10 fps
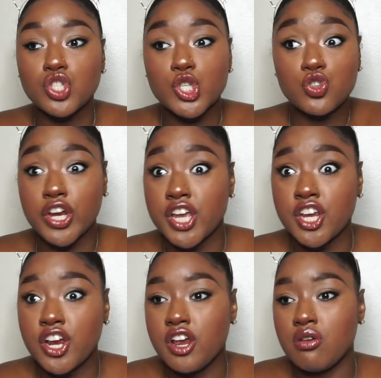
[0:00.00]
straighten
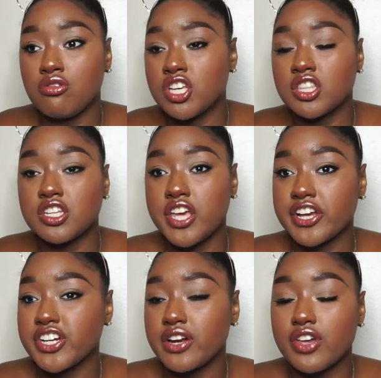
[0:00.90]
your hair and will take the
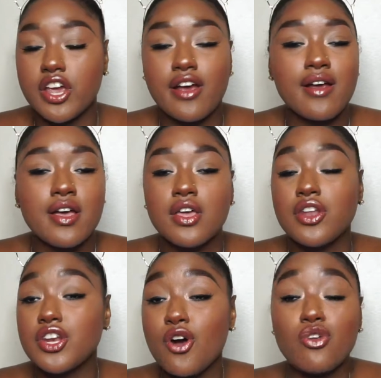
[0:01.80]
texture out of your hair.
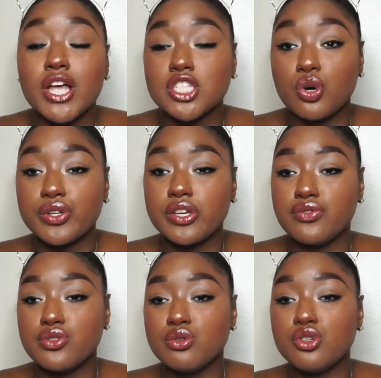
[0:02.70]
No, that's only if you